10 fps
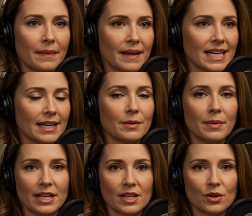End
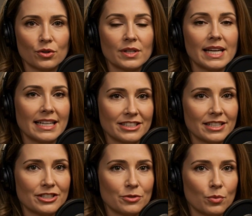by co-creating
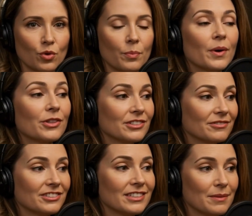a small positive
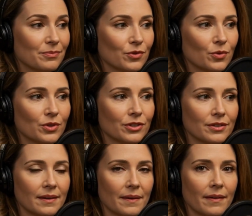step forward.
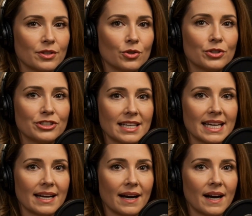You could
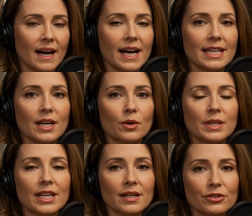say, "I know we
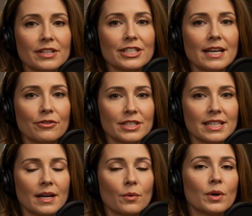can't fix
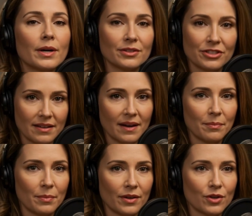everything at once,
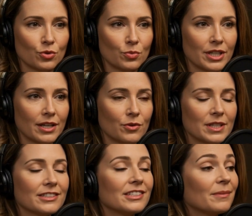but we agree
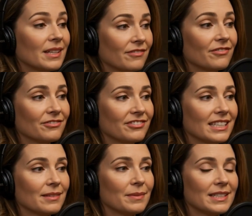to spend
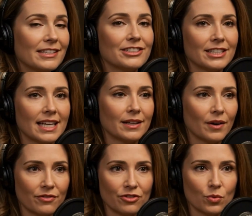15 minutes together
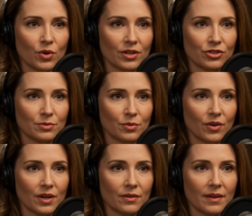after work
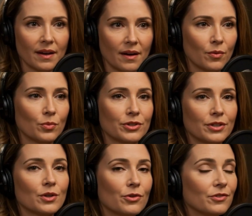tomorrow, with
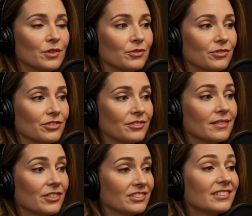no phones,
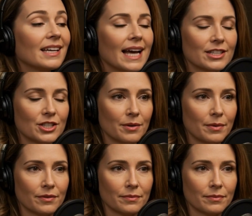just to catch up?"